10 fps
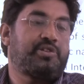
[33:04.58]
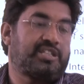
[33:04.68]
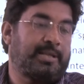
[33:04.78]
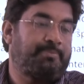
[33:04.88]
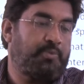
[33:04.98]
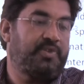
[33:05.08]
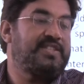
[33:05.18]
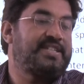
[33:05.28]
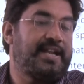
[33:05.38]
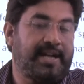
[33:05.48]
some of the
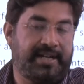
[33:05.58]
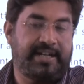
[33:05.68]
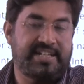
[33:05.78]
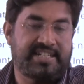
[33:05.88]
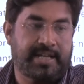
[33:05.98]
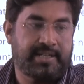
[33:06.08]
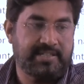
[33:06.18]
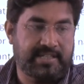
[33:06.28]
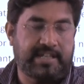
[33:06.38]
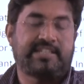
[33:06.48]
selected
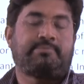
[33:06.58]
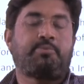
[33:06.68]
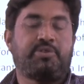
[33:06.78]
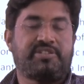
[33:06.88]
channels and some of the